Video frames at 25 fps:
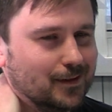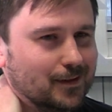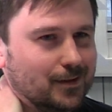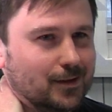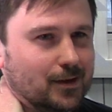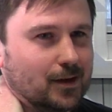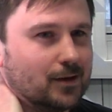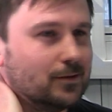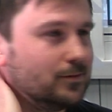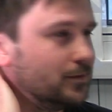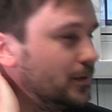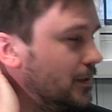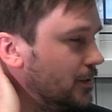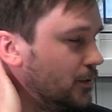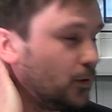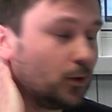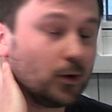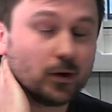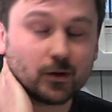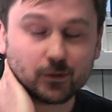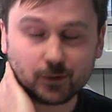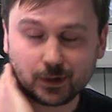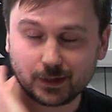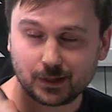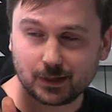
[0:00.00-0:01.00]
Now we are
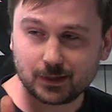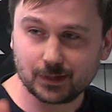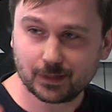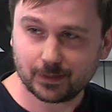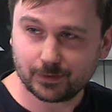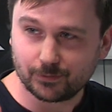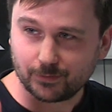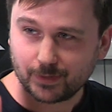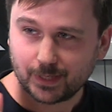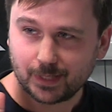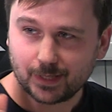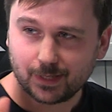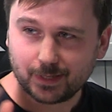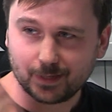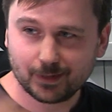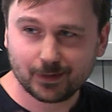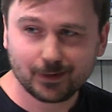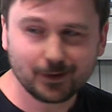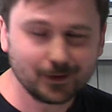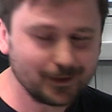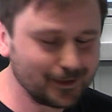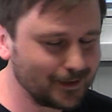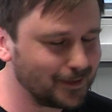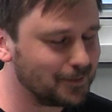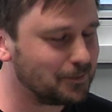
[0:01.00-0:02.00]
already
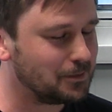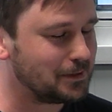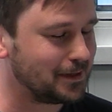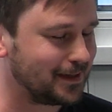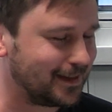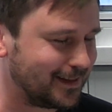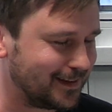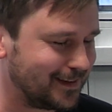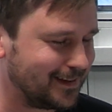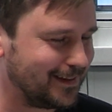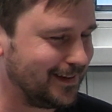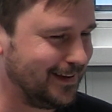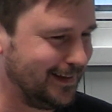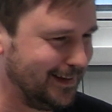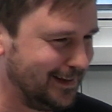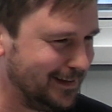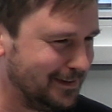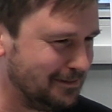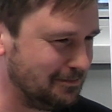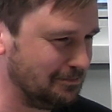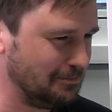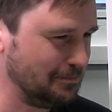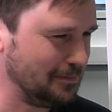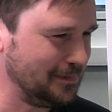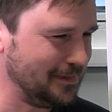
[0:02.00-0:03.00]
derailing,
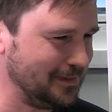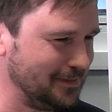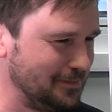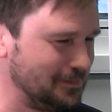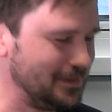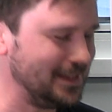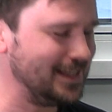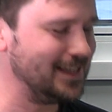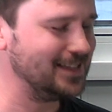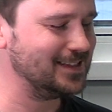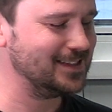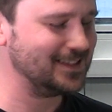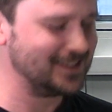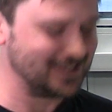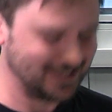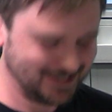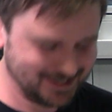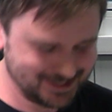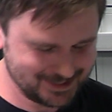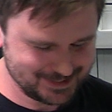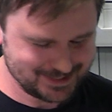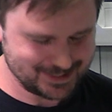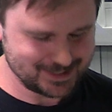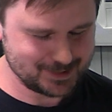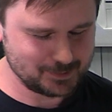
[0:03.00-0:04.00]
but
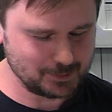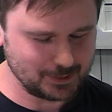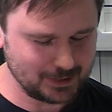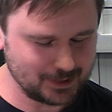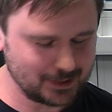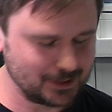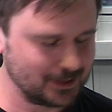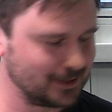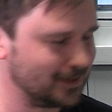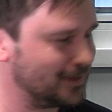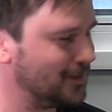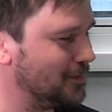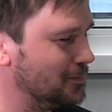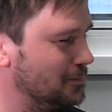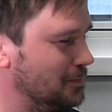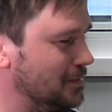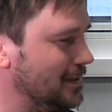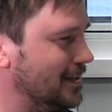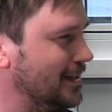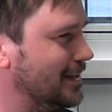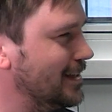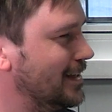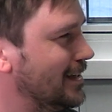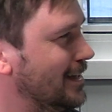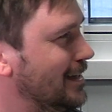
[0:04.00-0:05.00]
that's building a
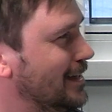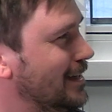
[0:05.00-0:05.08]
company.